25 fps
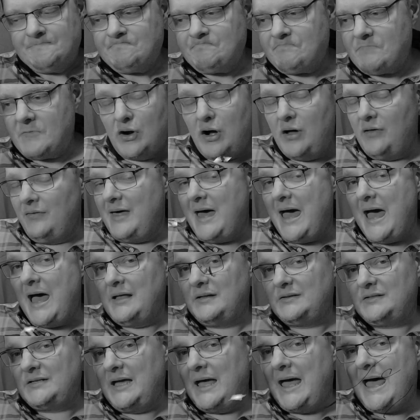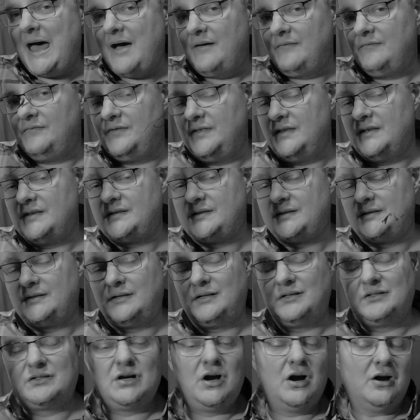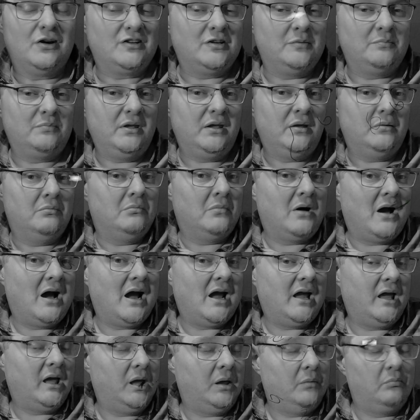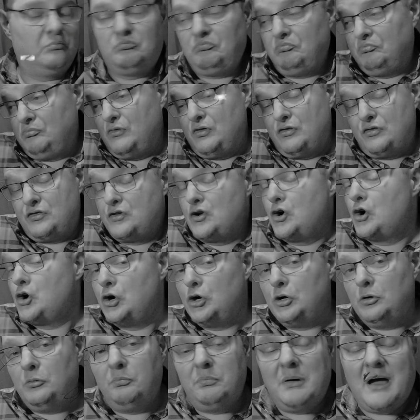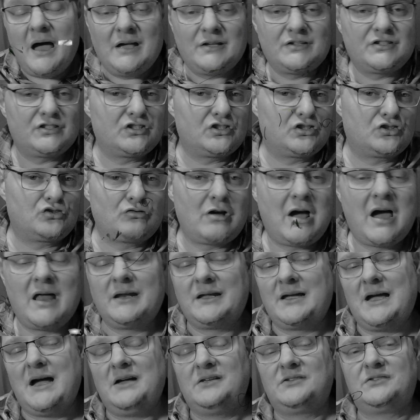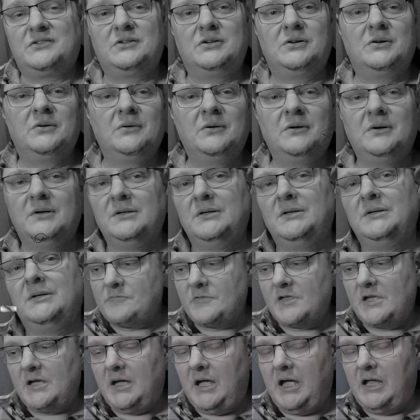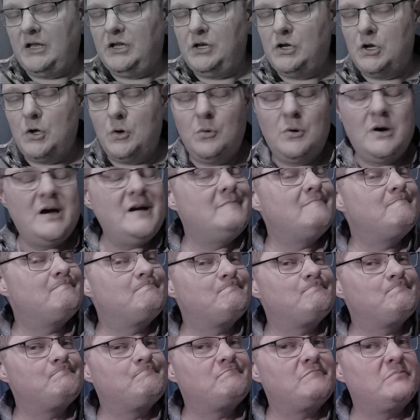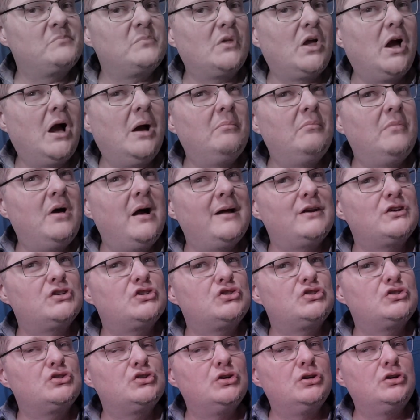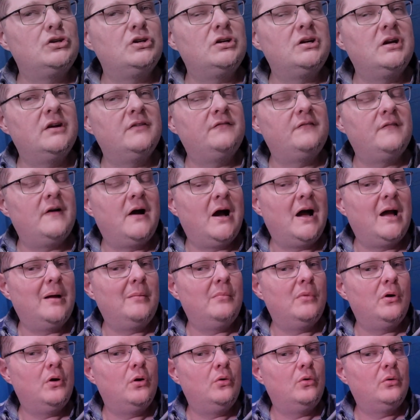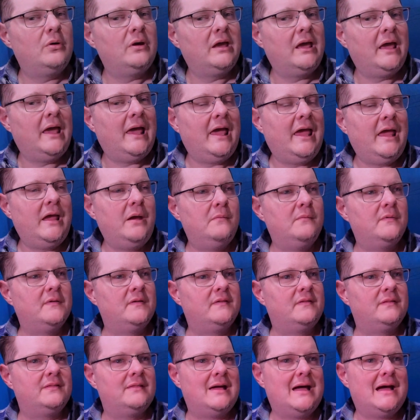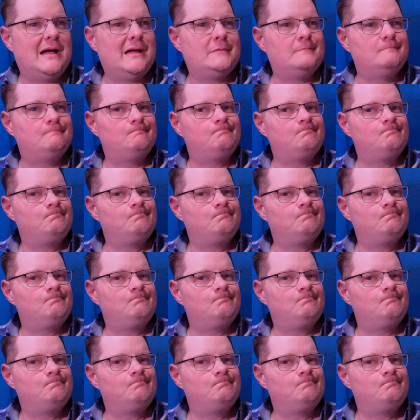After all that, to have this guitar to be my third best Stratocaster. And you know what? I'm not sure if I'm okay with that.